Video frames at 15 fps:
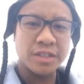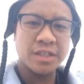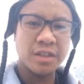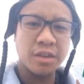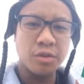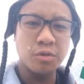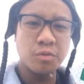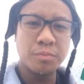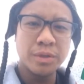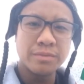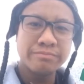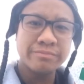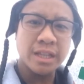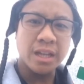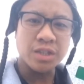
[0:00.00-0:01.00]
a cube.
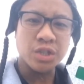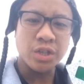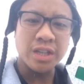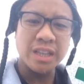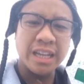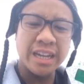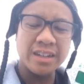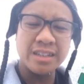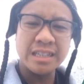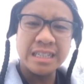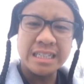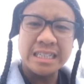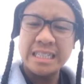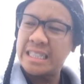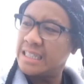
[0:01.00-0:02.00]
I'll show you later.
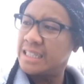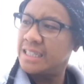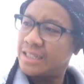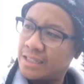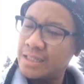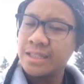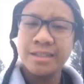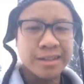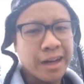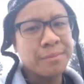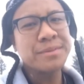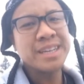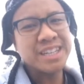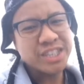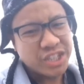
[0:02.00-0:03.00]
Call
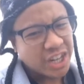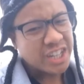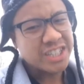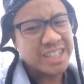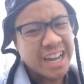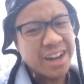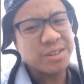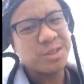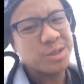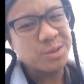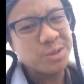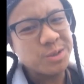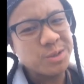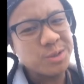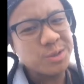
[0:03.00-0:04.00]
me a judge now
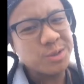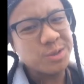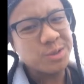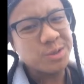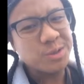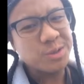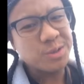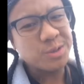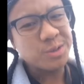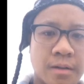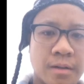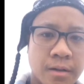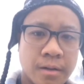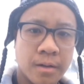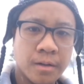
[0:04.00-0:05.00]
too. Mmm.
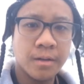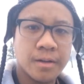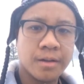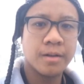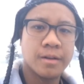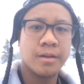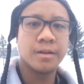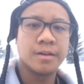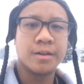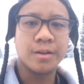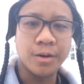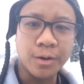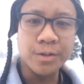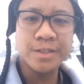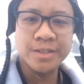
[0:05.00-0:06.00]

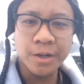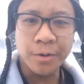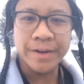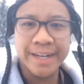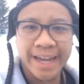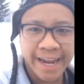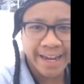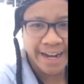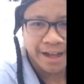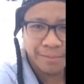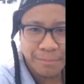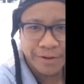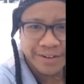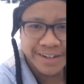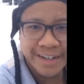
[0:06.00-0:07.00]
Cold snowy day in
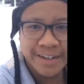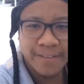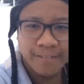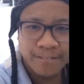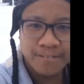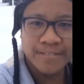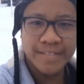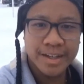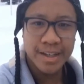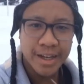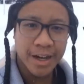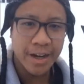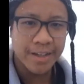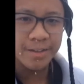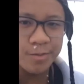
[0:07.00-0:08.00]
Alberta.
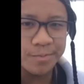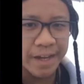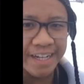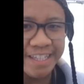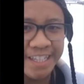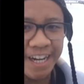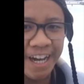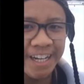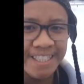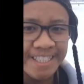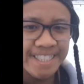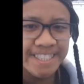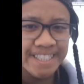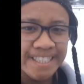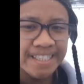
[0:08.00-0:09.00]
Yeah, you betcha.
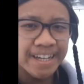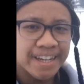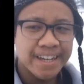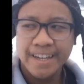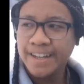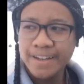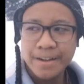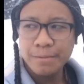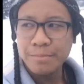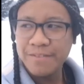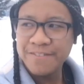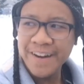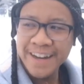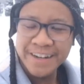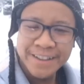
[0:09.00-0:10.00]
I'm a
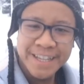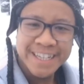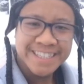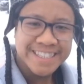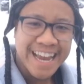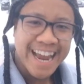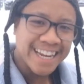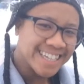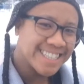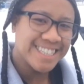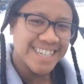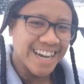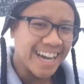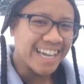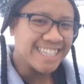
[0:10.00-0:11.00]
finalist and a
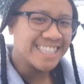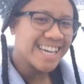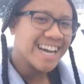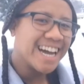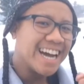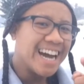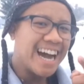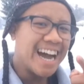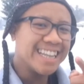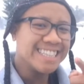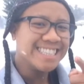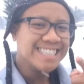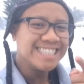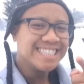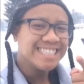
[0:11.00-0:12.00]
judge.
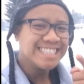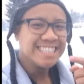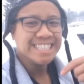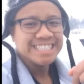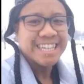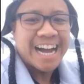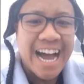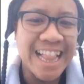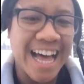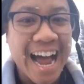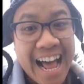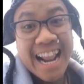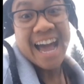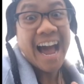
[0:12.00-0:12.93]
Holla! Holla, holla,